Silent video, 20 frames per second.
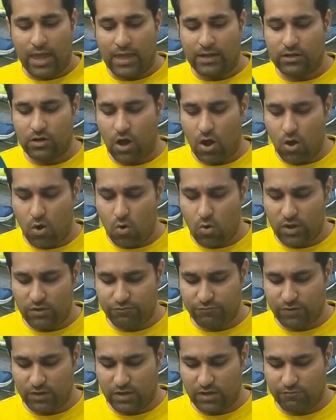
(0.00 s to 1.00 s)
Now,
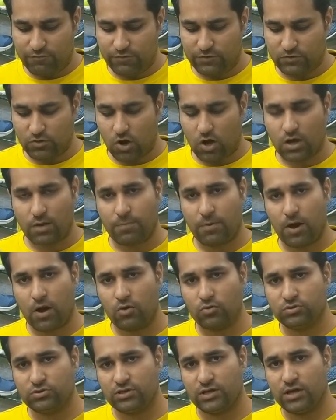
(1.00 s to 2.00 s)
if we talk
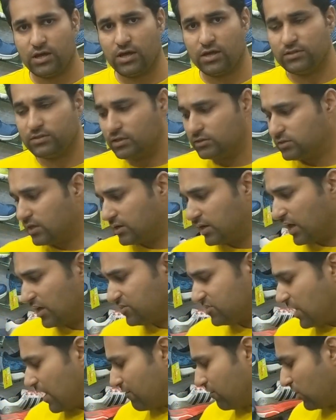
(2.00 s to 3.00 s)
about the
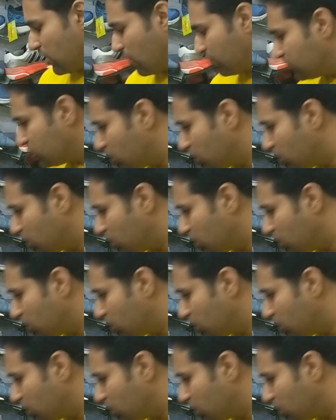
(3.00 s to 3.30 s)
next level of